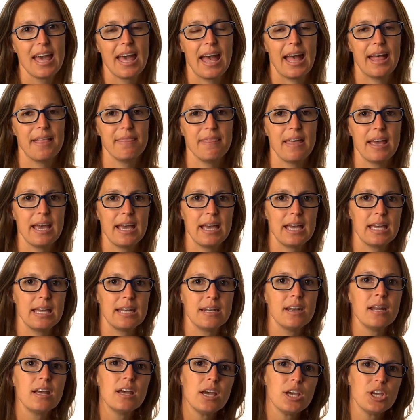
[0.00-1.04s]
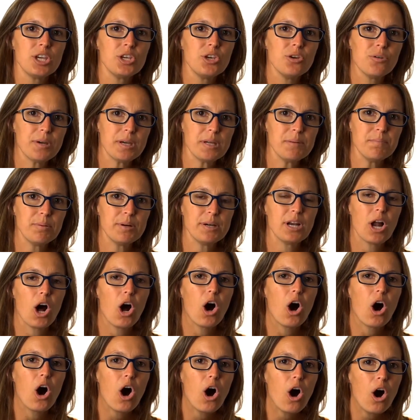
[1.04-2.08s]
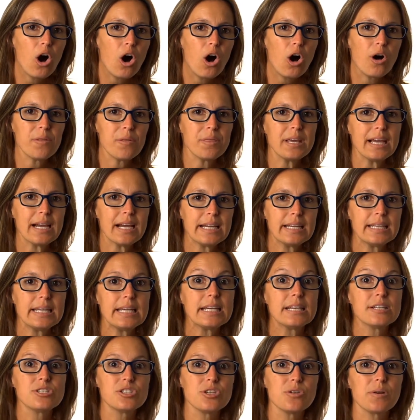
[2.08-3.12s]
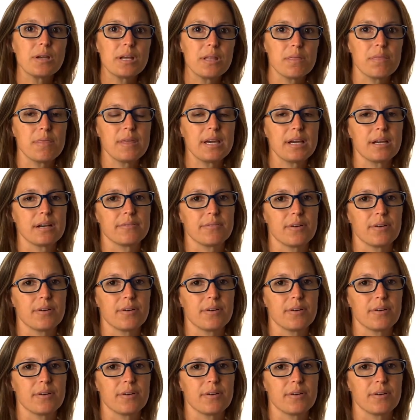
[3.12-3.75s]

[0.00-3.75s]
And then you can put all the ideas you can think of